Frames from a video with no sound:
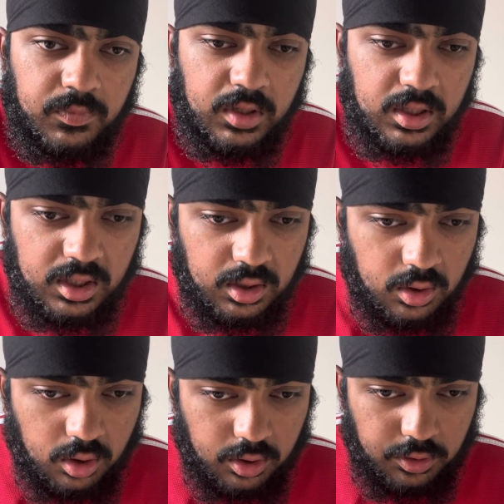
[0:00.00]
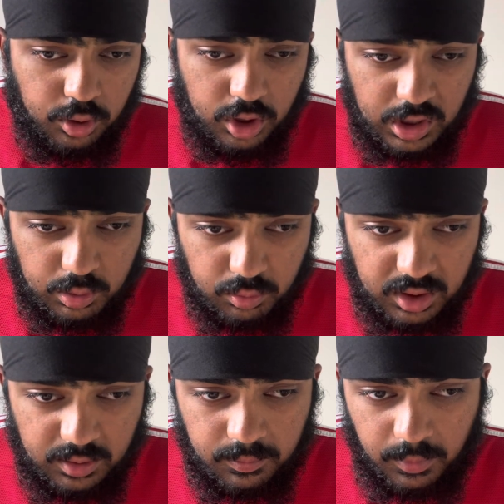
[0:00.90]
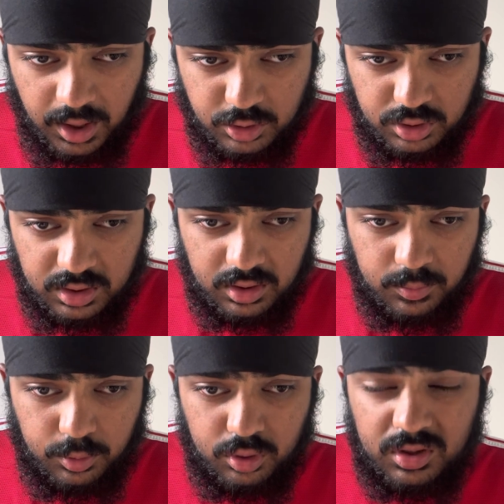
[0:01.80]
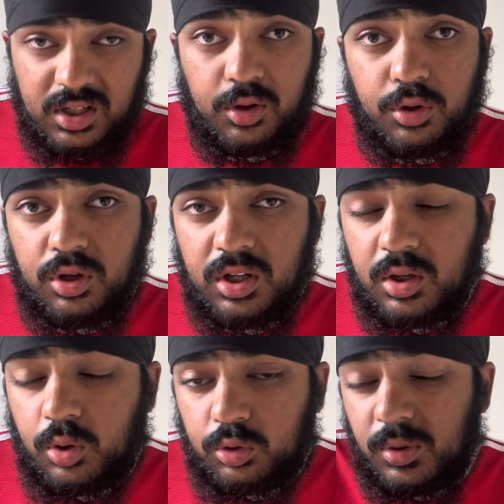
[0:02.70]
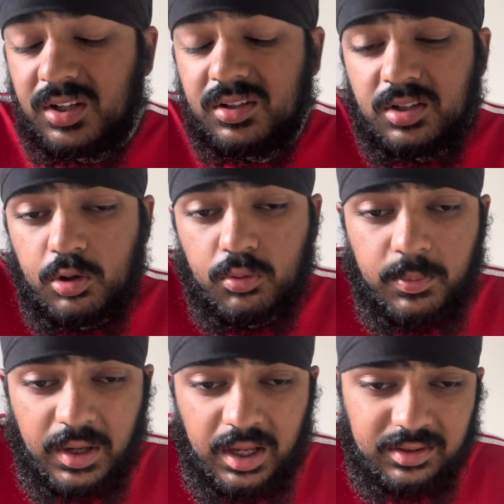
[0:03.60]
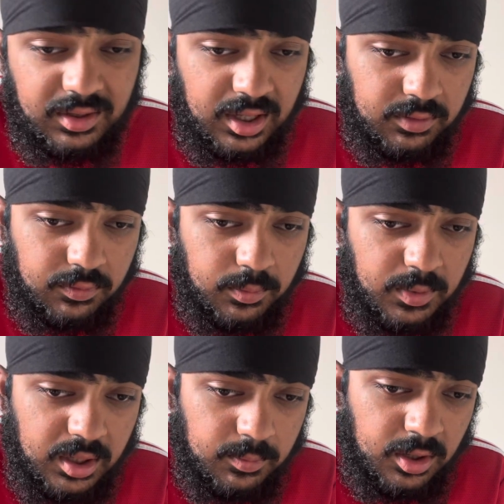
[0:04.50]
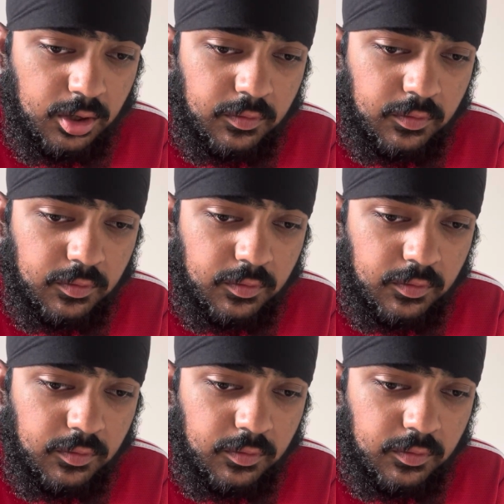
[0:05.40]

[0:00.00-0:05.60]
he got 33 matches in the Bundesliga, 13 goals. So a considerably better stats from him.